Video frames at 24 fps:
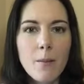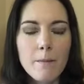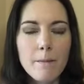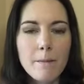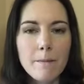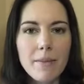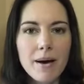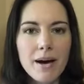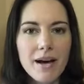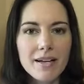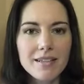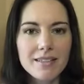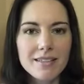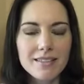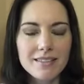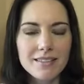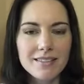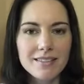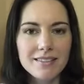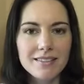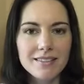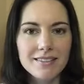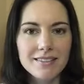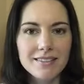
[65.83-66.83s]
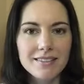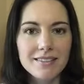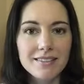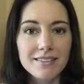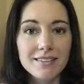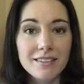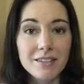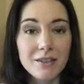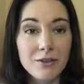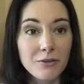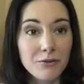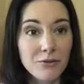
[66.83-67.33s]
But
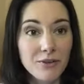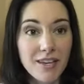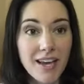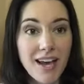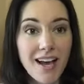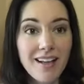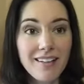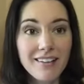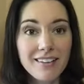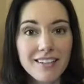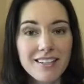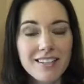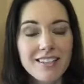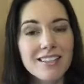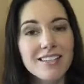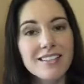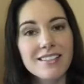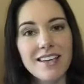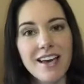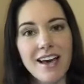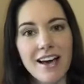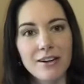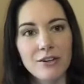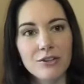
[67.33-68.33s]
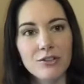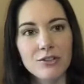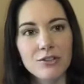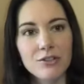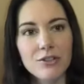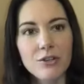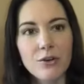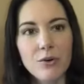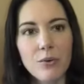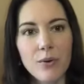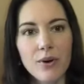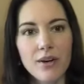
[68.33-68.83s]
the reality is actually
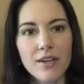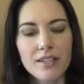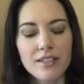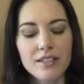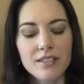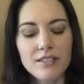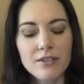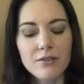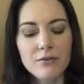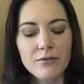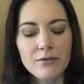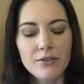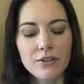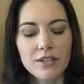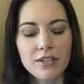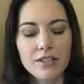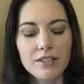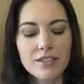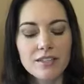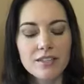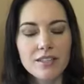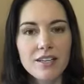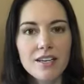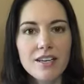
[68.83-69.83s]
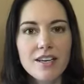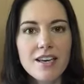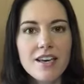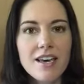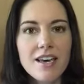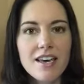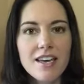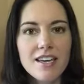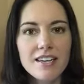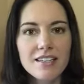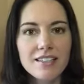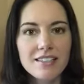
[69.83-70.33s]
quite different.
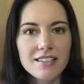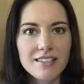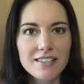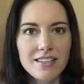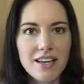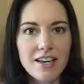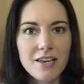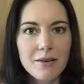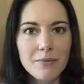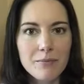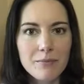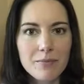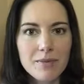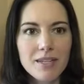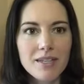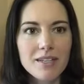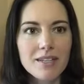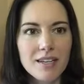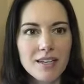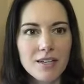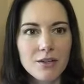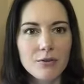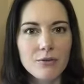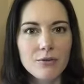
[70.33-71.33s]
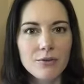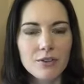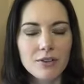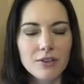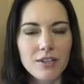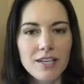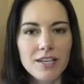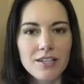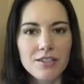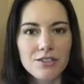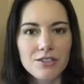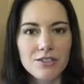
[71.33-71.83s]
Excitement in a
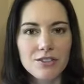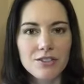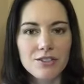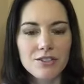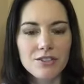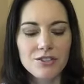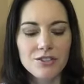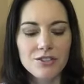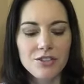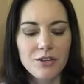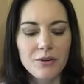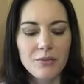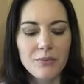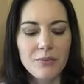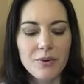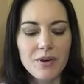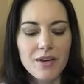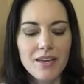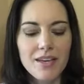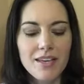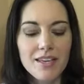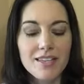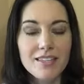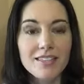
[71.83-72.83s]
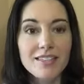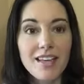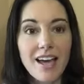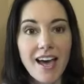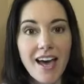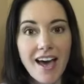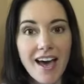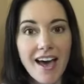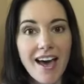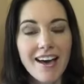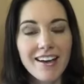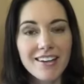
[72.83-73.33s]
relationship is
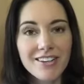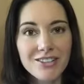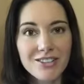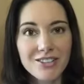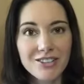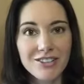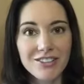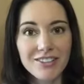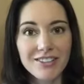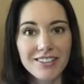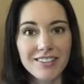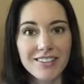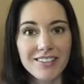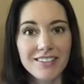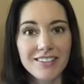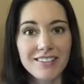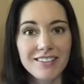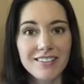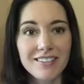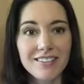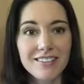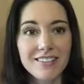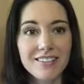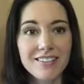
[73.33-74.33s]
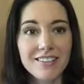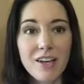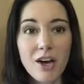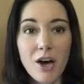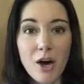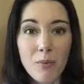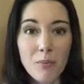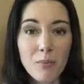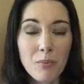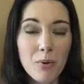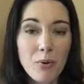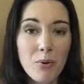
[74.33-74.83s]
actually a
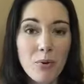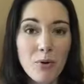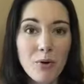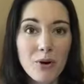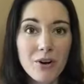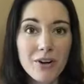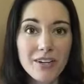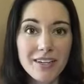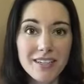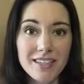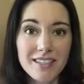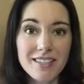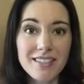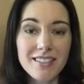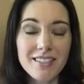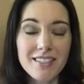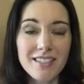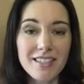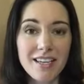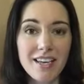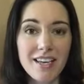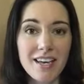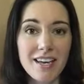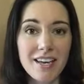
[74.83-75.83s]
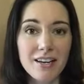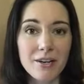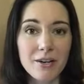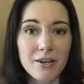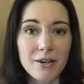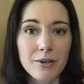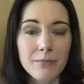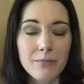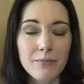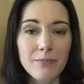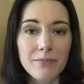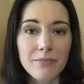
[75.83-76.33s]
poor indicator
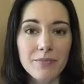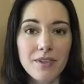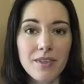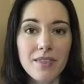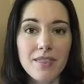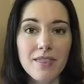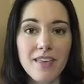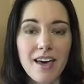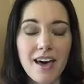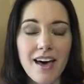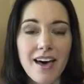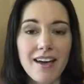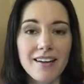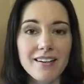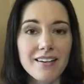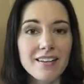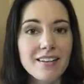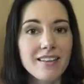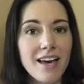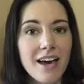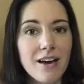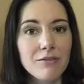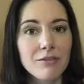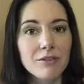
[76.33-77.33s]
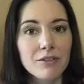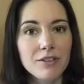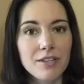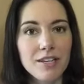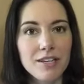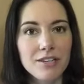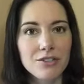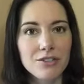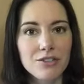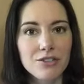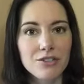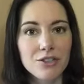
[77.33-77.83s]
that that
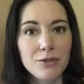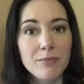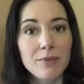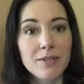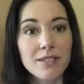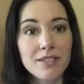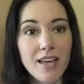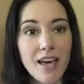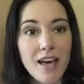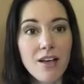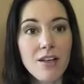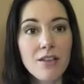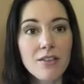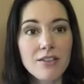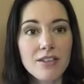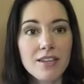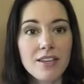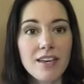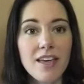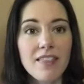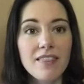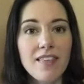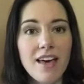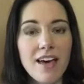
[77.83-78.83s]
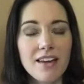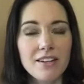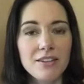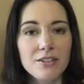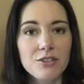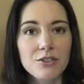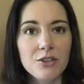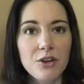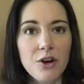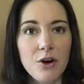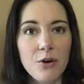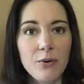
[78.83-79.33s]
relationship is healthy and that it's
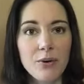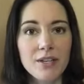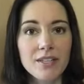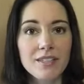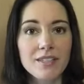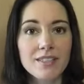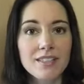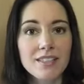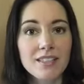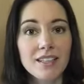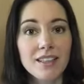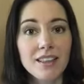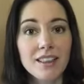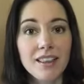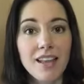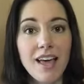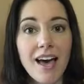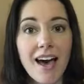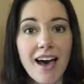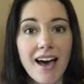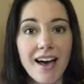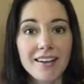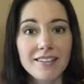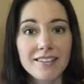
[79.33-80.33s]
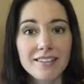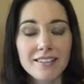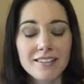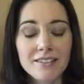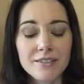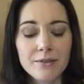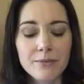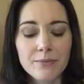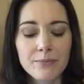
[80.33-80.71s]
going to last.